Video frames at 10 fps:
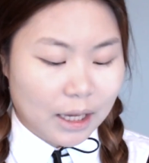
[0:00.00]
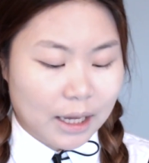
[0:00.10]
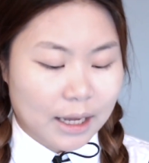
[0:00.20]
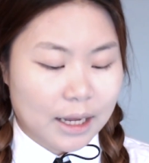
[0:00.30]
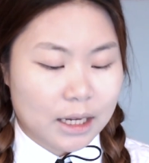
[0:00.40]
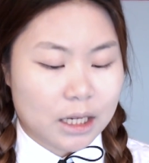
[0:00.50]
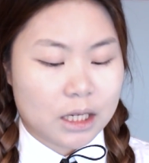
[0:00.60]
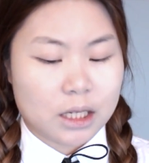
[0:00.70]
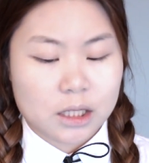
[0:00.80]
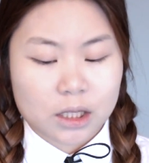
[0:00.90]
And
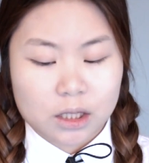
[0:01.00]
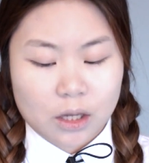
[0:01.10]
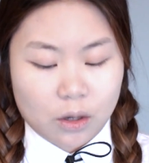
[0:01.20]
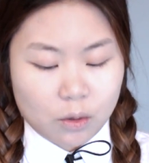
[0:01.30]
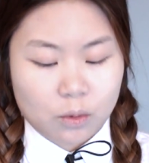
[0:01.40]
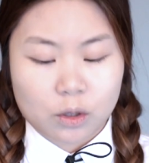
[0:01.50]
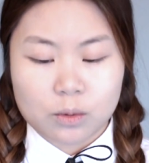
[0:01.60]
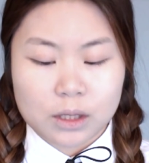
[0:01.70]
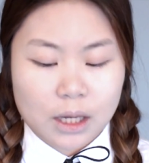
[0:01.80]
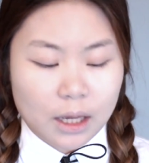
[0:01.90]
so
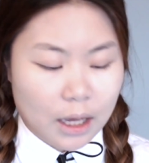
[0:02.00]
using